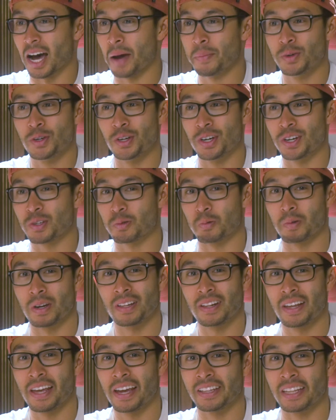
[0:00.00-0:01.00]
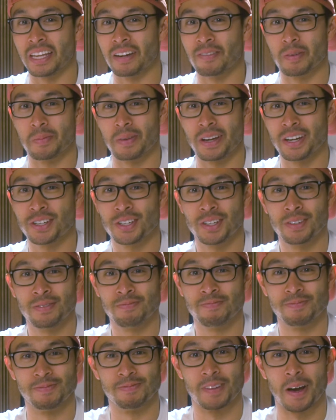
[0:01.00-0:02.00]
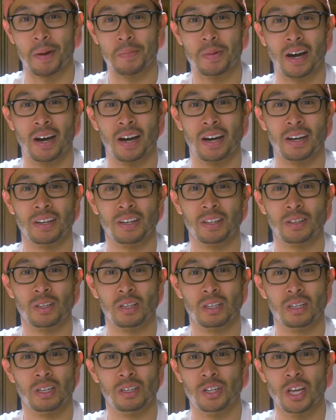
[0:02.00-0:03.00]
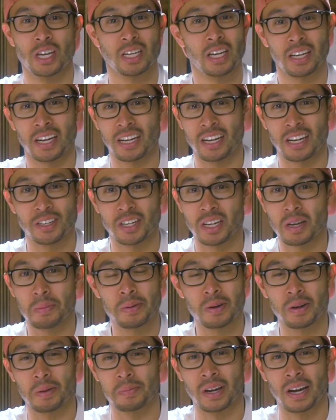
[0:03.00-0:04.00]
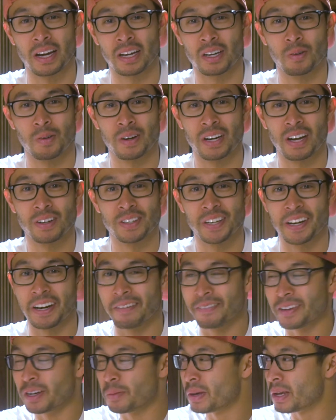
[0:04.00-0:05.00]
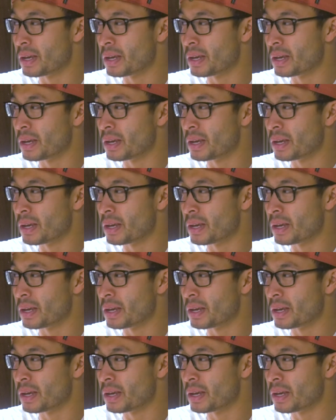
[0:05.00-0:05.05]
I'm just relaying the information. I'm not digging any deeper. I'm not going out to interview